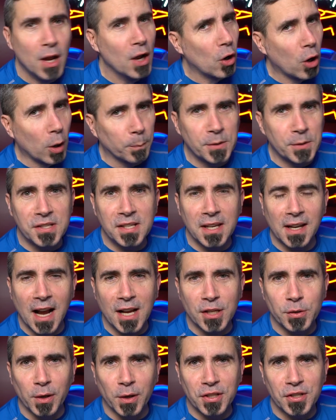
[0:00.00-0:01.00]
Hope to see you
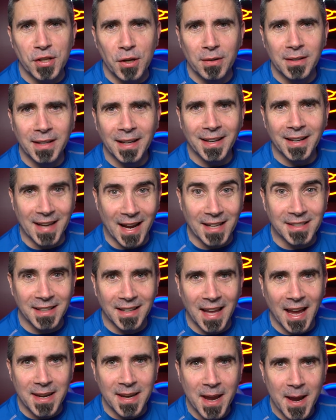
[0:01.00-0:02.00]
guys real soon. Catch you
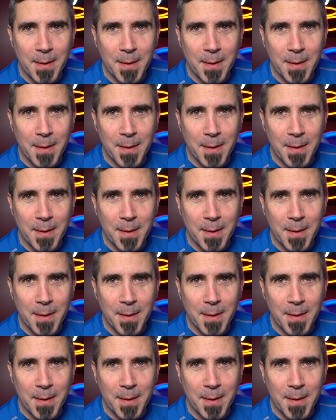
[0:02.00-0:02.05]
then.